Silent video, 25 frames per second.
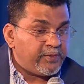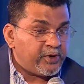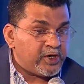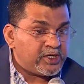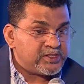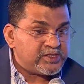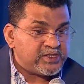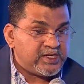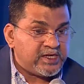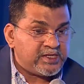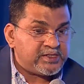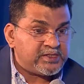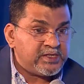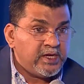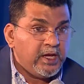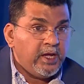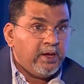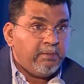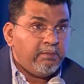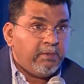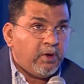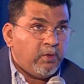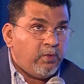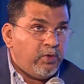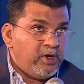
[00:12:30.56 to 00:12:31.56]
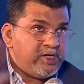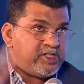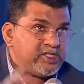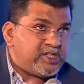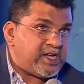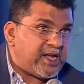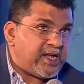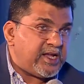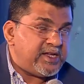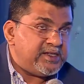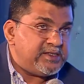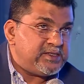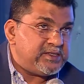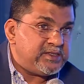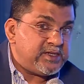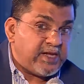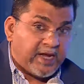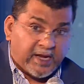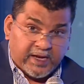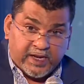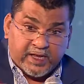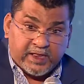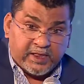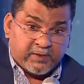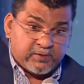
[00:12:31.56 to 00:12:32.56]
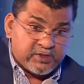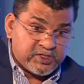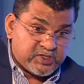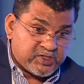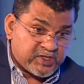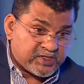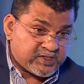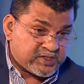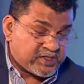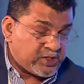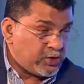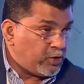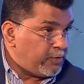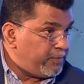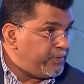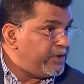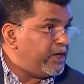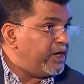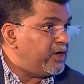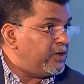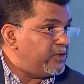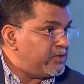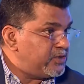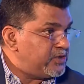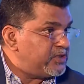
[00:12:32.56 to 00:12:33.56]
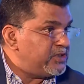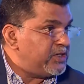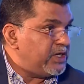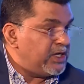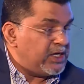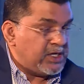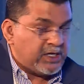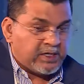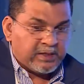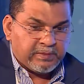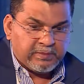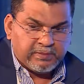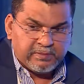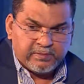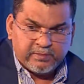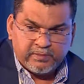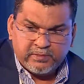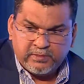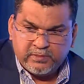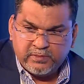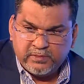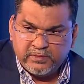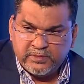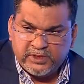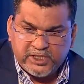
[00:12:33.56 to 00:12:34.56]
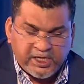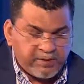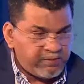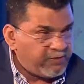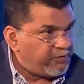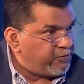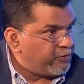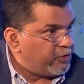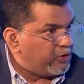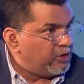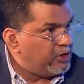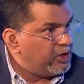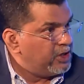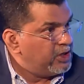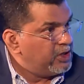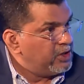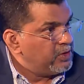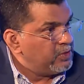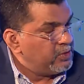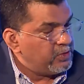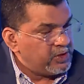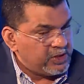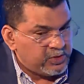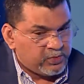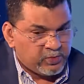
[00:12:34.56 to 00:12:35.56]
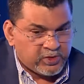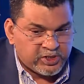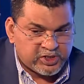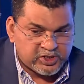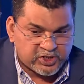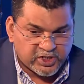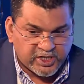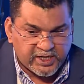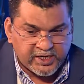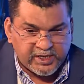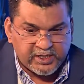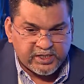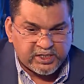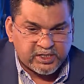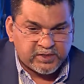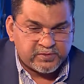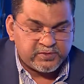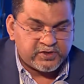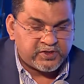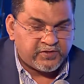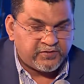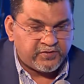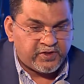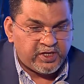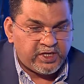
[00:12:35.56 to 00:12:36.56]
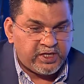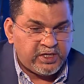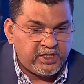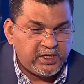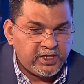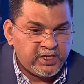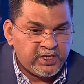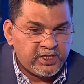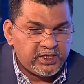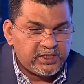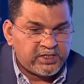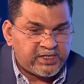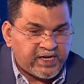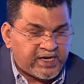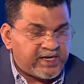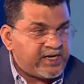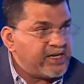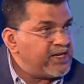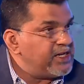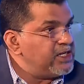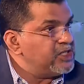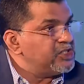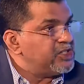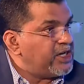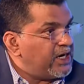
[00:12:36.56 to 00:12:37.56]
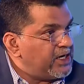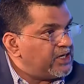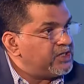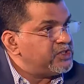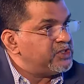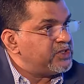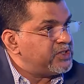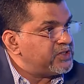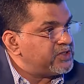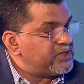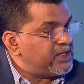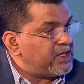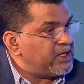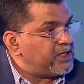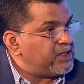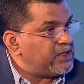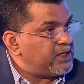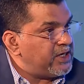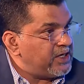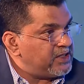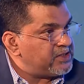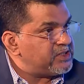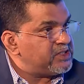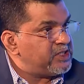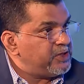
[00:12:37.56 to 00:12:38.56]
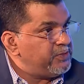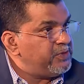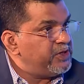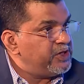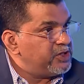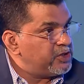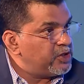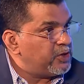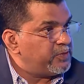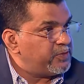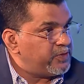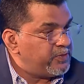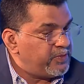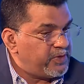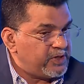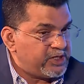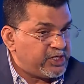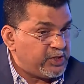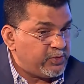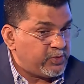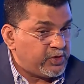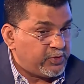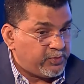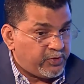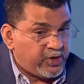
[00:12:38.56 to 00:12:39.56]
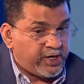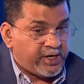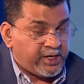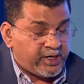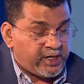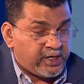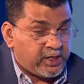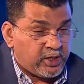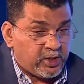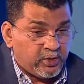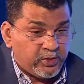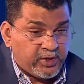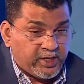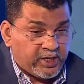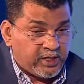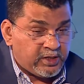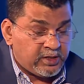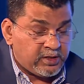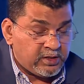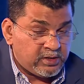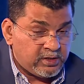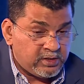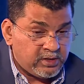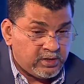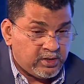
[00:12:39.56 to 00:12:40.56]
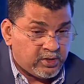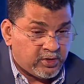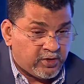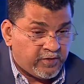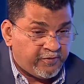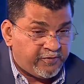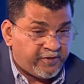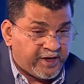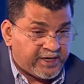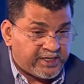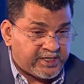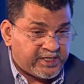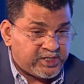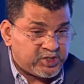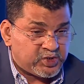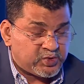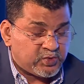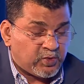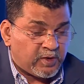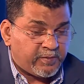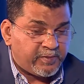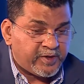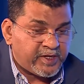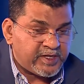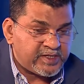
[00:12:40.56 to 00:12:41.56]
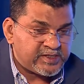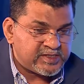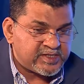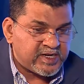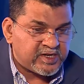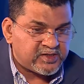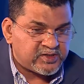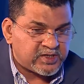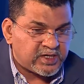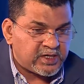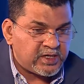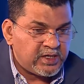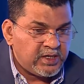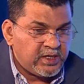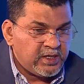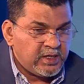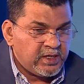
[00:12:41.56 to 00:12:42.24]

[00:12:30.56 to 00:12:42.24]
process, but which has, and, and, there was just an open house um, day before with, with TRAI in terms of the technical challenges that STB interoperability would bring, including you know, affecting swapping, etc.